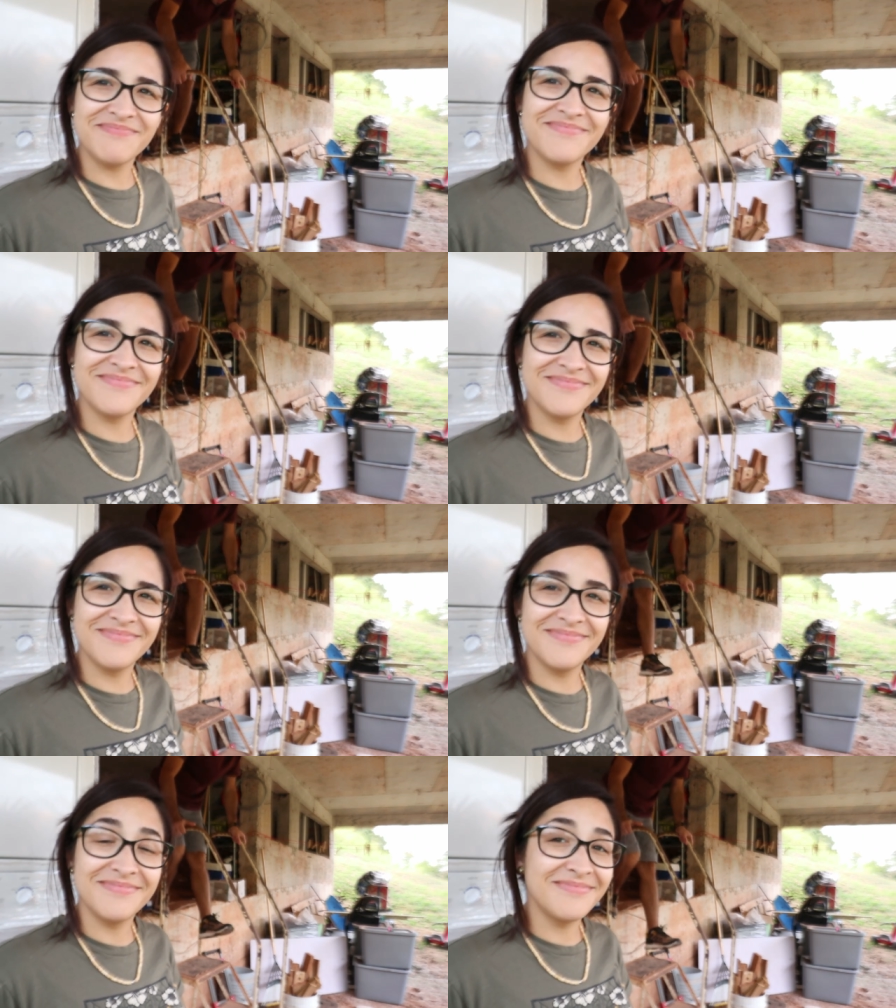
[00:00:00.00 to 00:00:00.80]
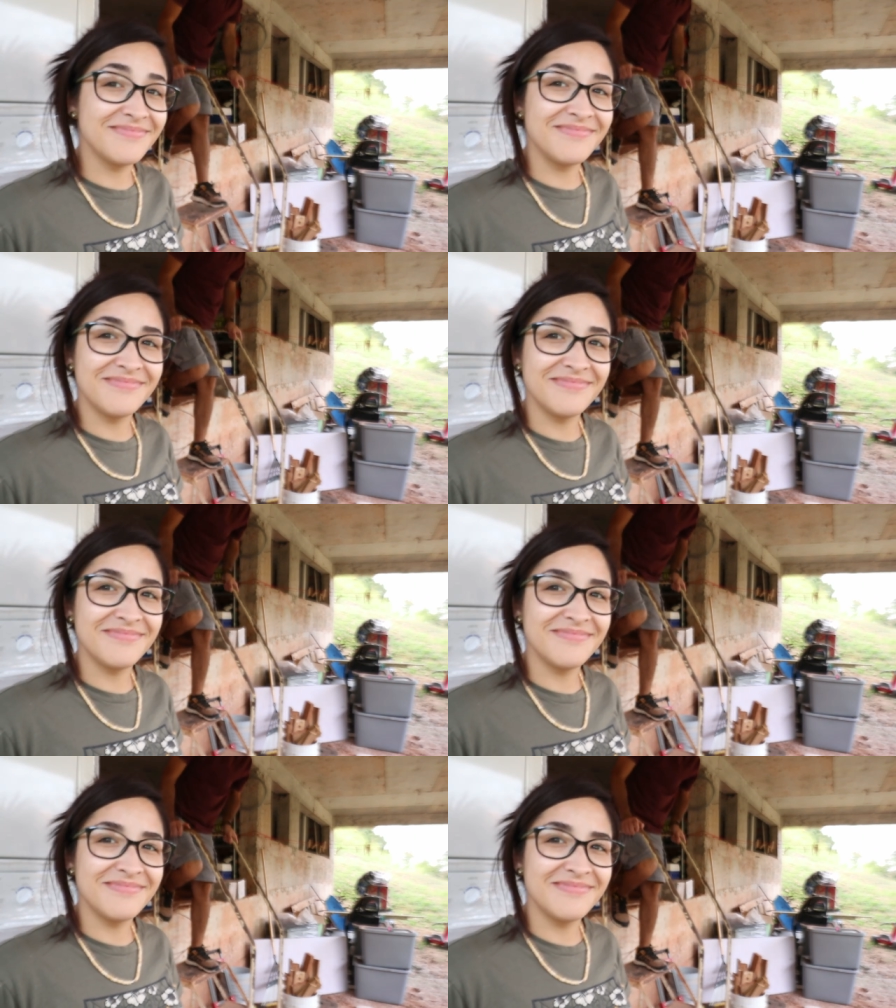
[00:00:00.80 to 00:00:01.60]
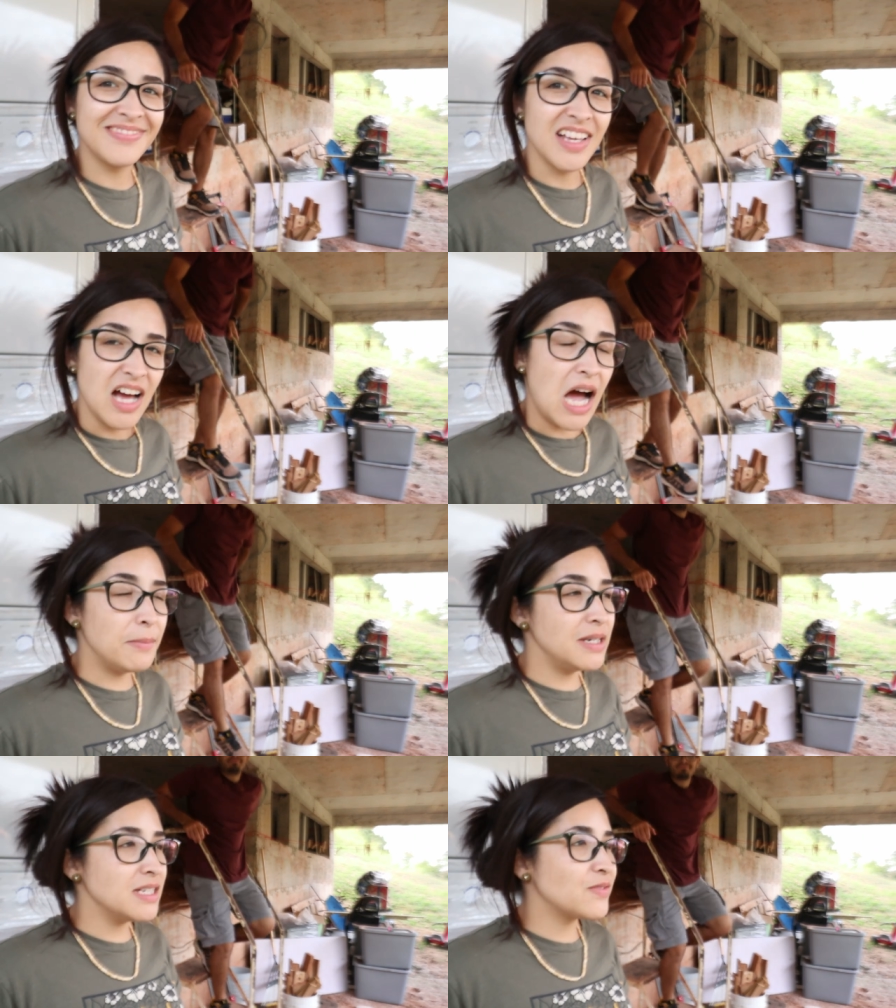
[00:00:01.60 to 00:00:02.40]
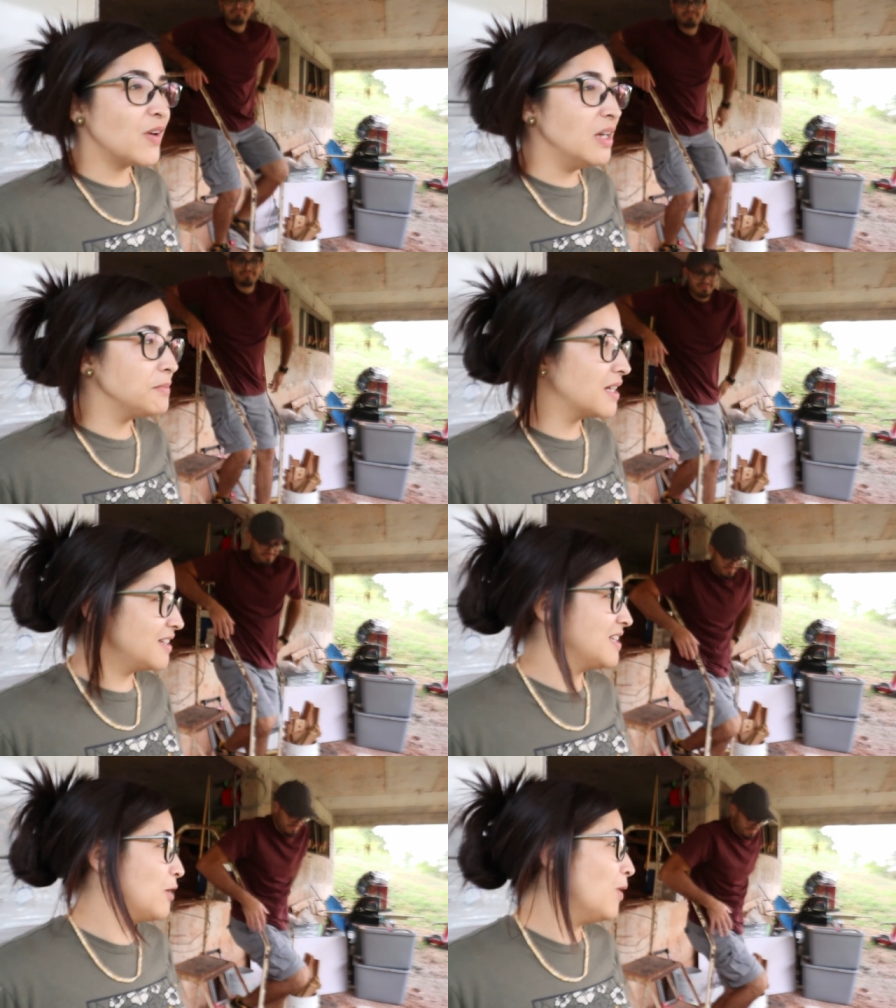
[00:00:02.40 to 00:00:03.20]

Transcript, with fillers: Awesome. I mean, it's fun because I